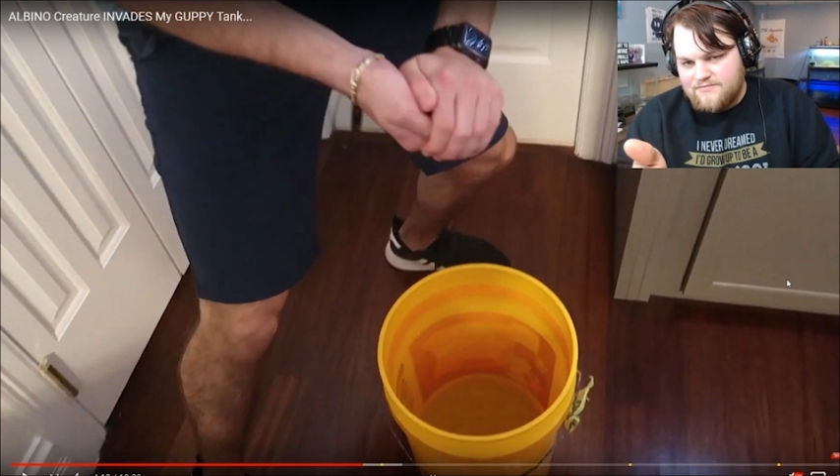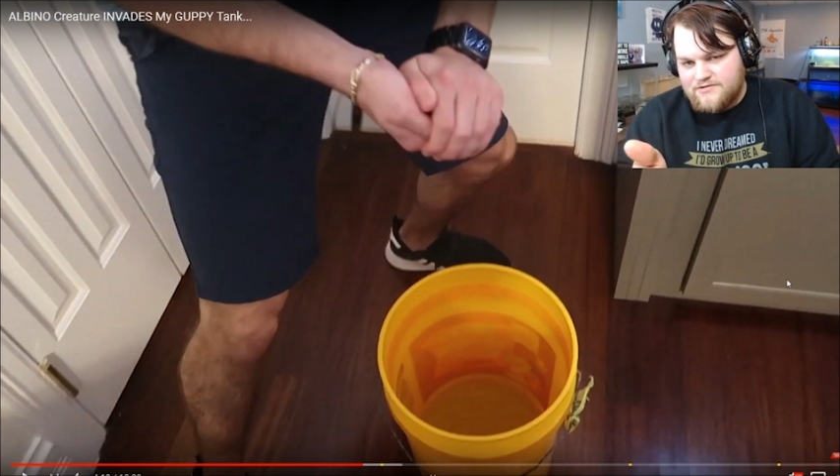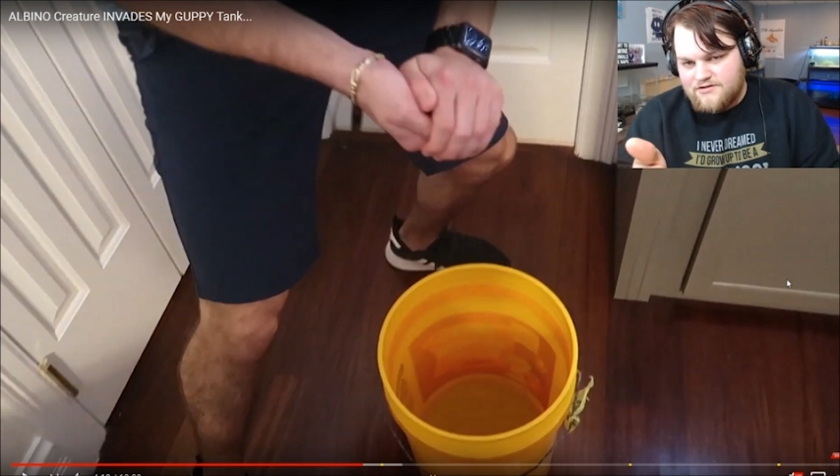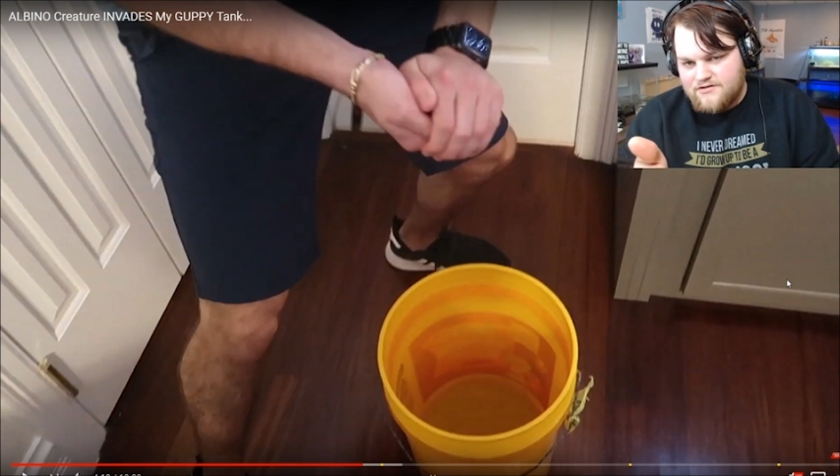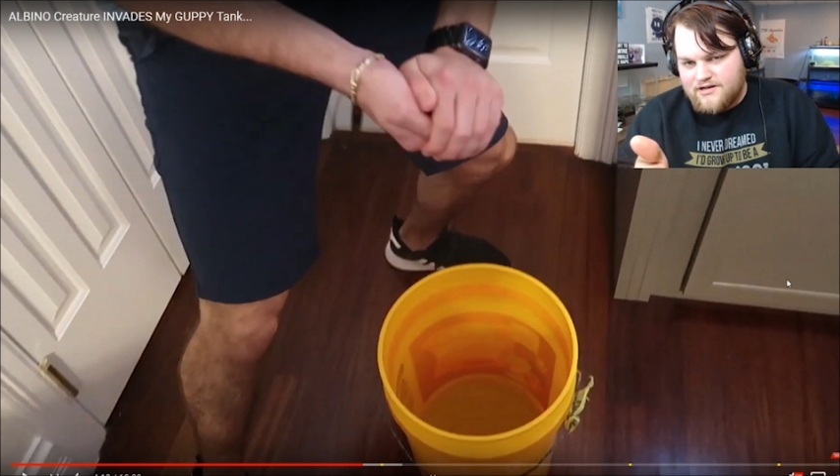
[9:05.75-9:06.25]
is
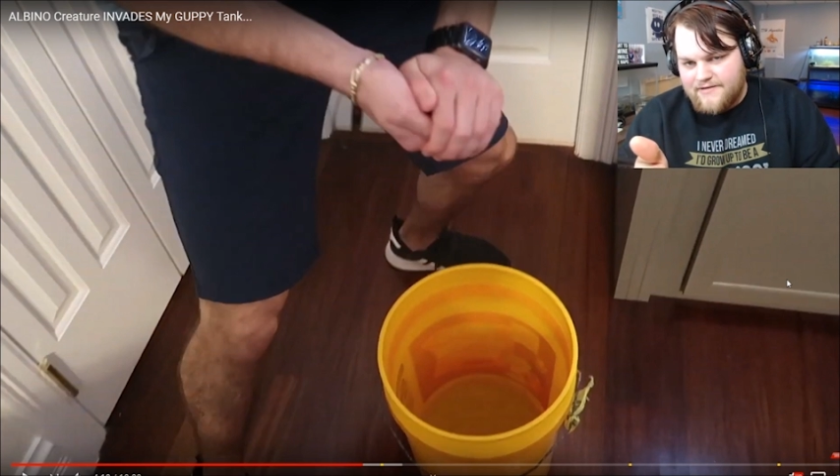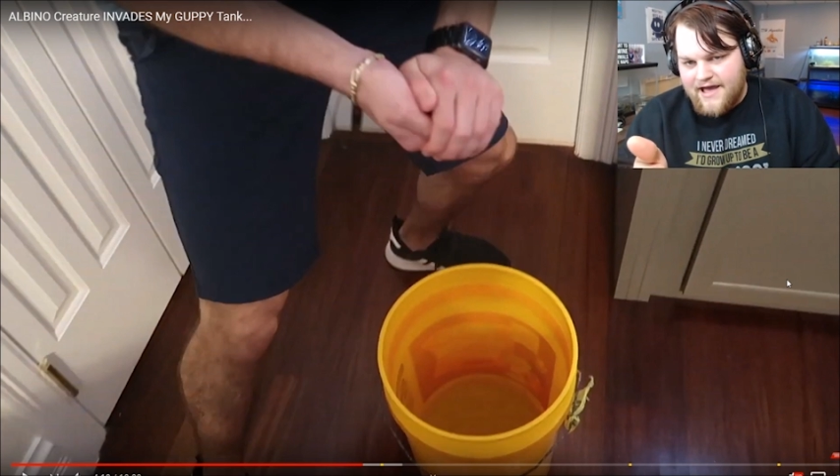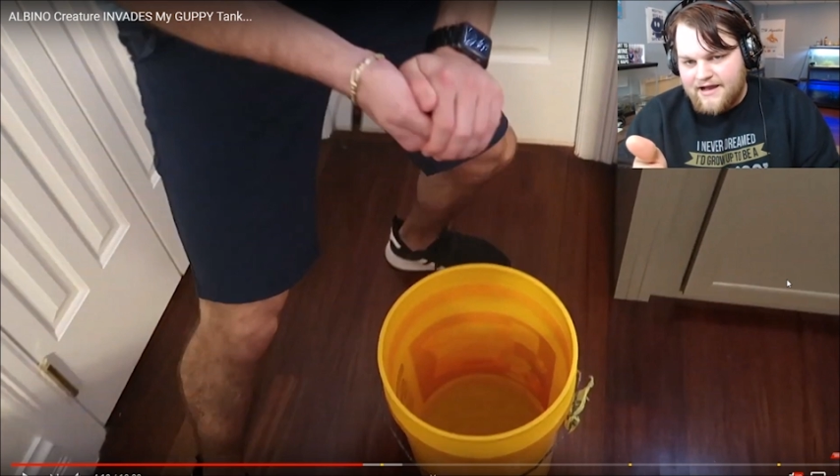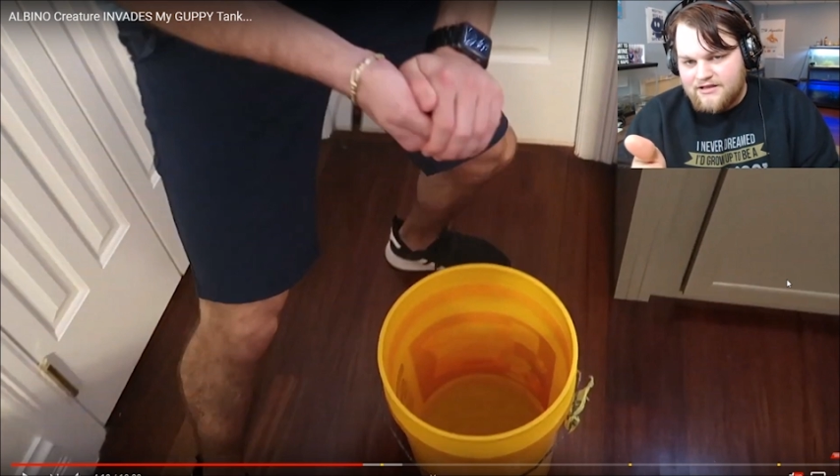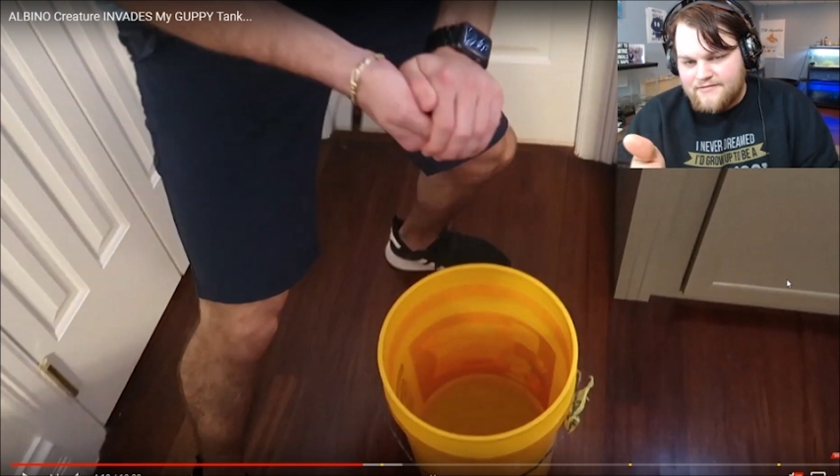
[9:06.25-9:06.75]
going to be
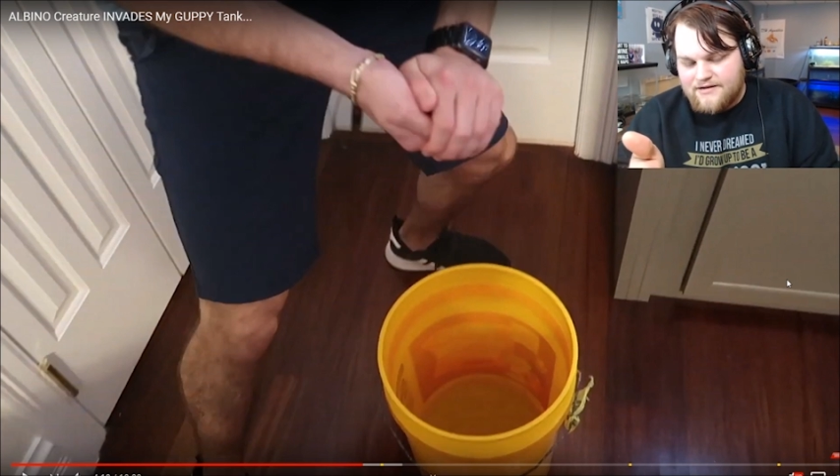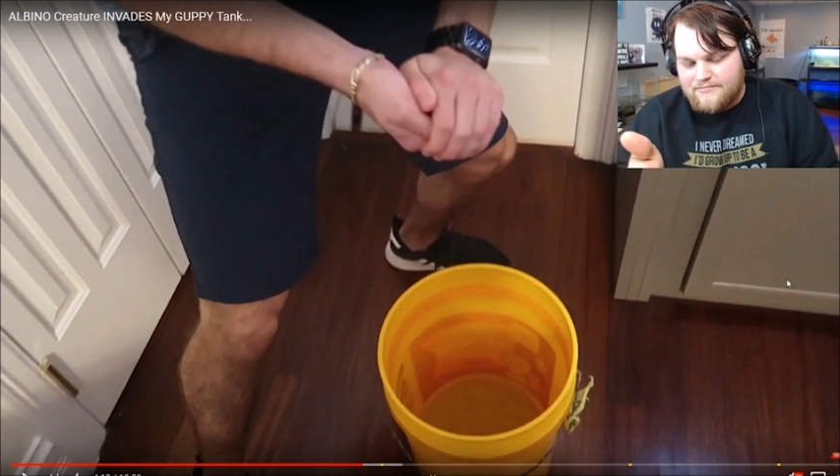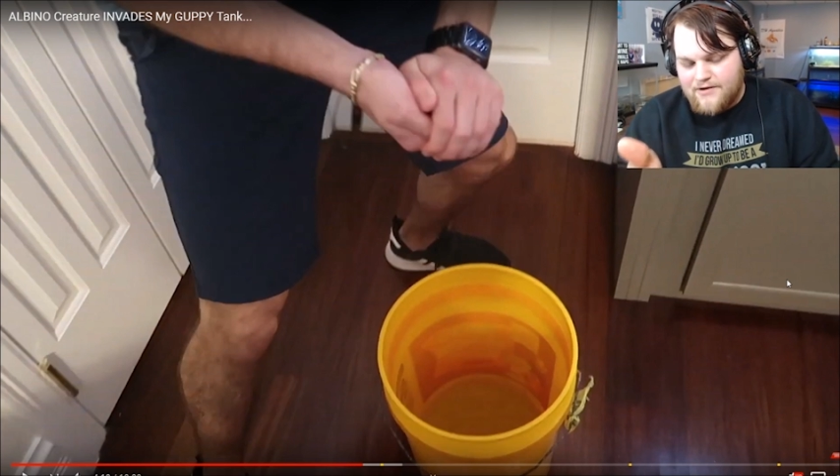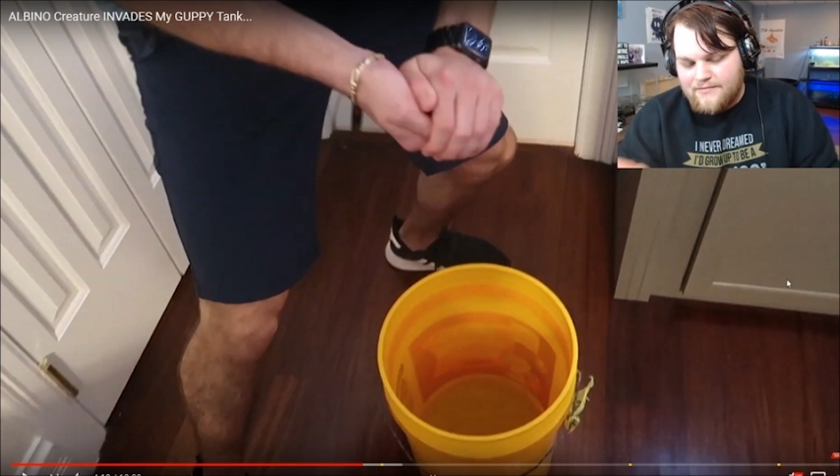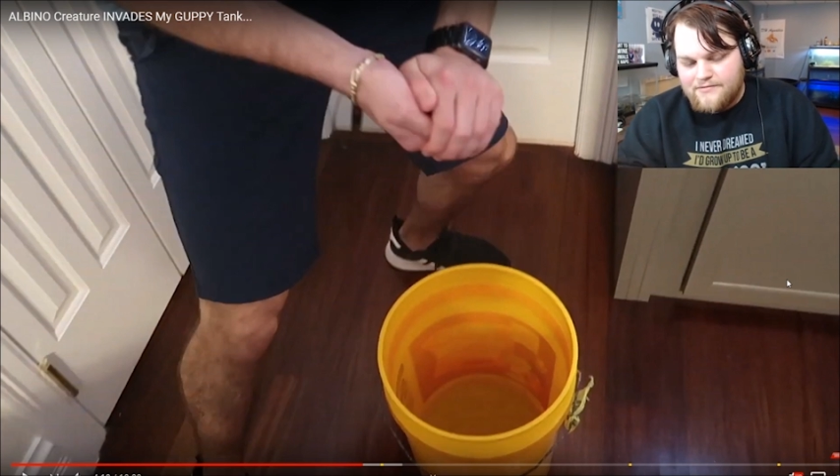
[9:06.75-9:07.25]
acclimated
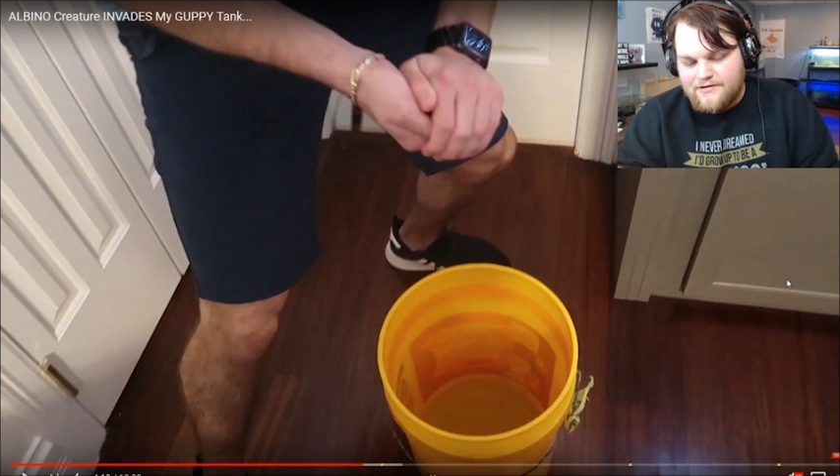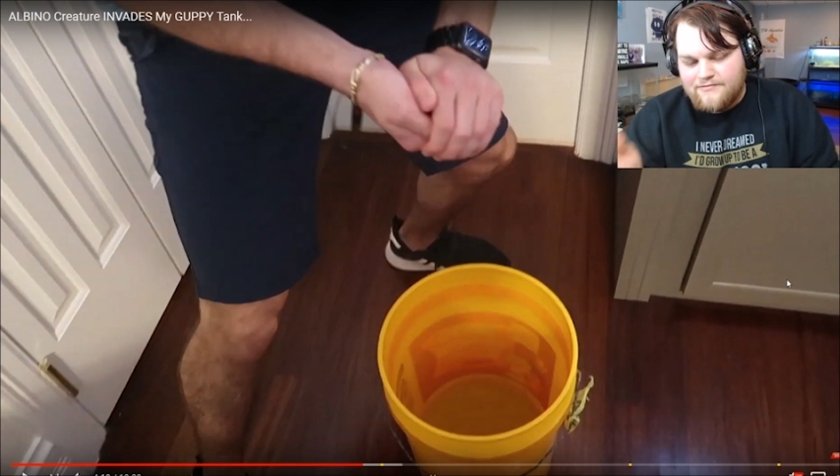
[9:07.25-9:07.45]
properly.